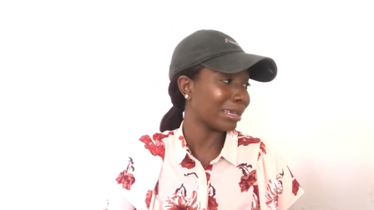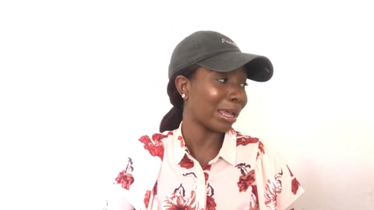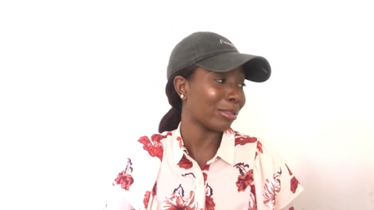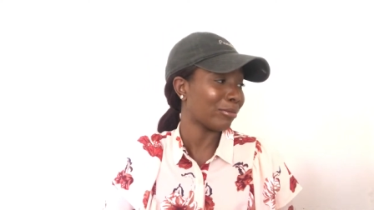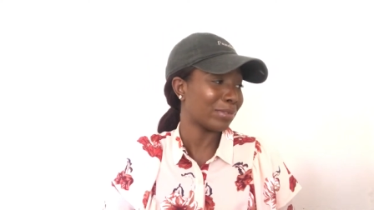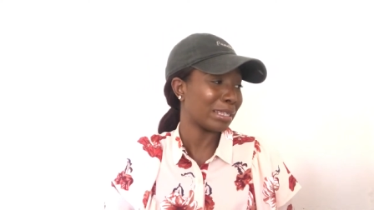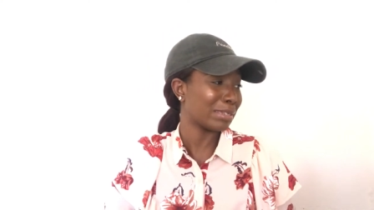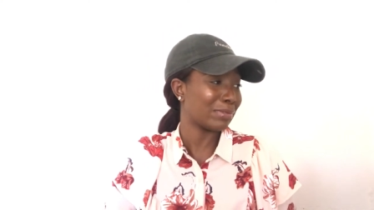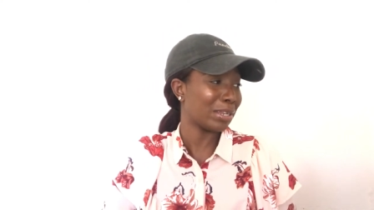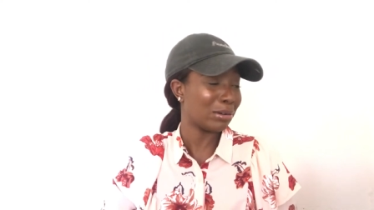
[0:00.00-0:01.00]
together for
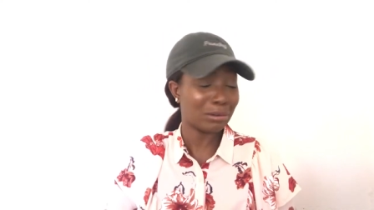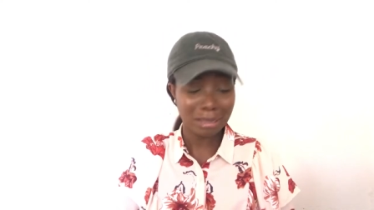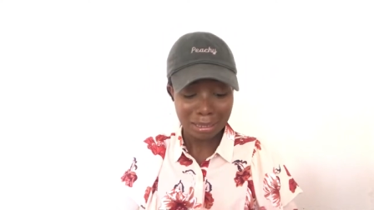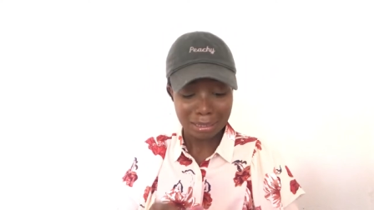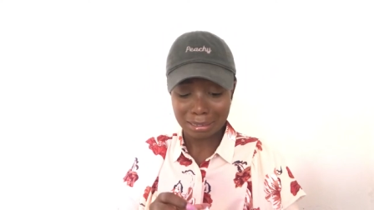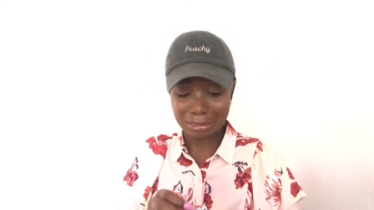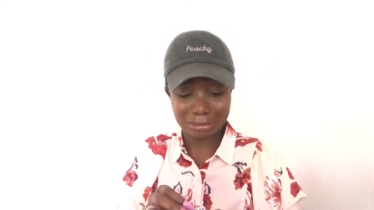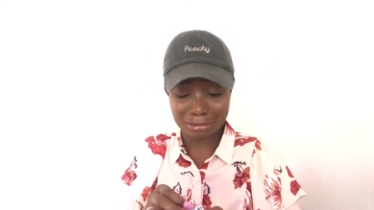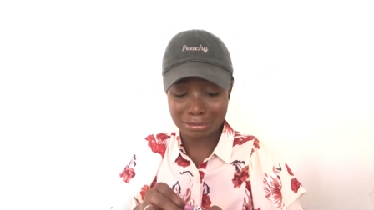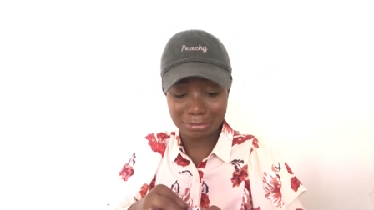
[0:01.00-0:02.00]
this video.
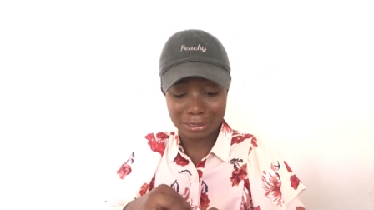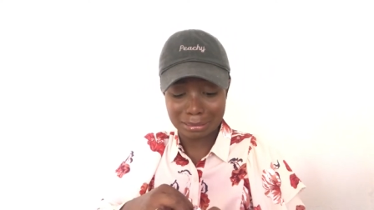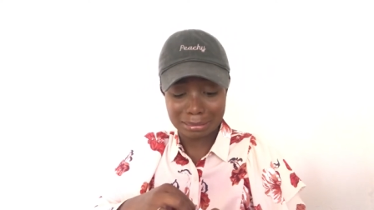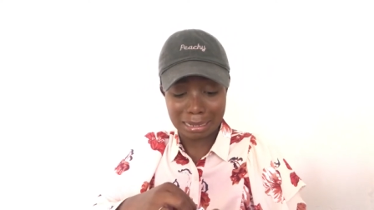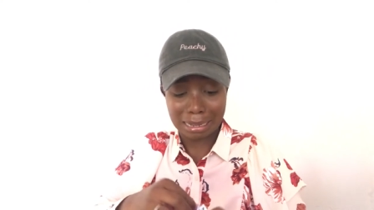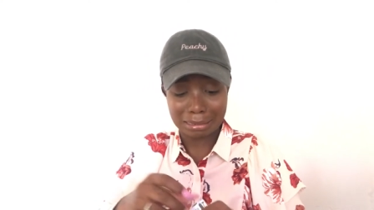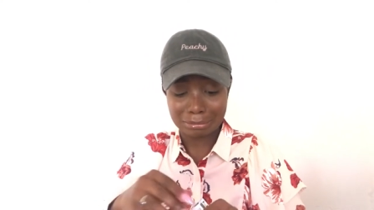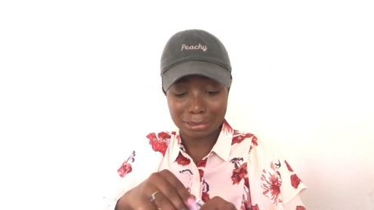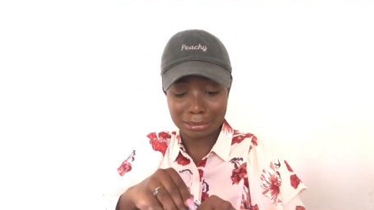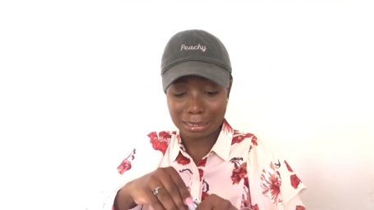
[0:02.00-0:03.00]
Just, just not,
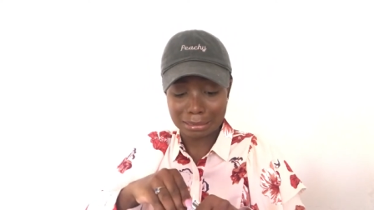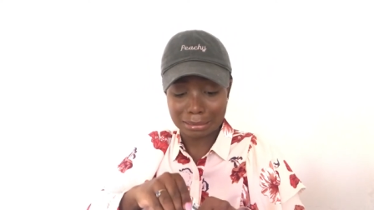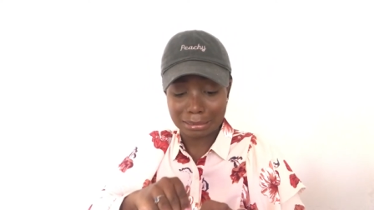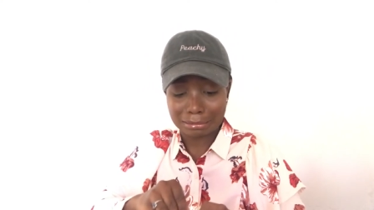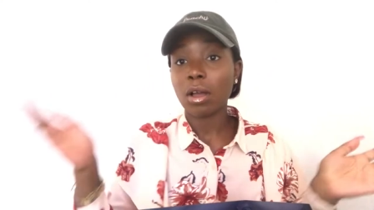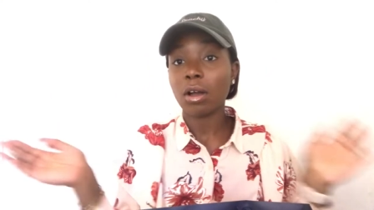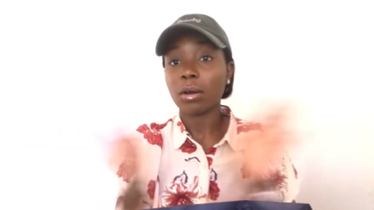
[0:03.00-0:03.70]
just not together.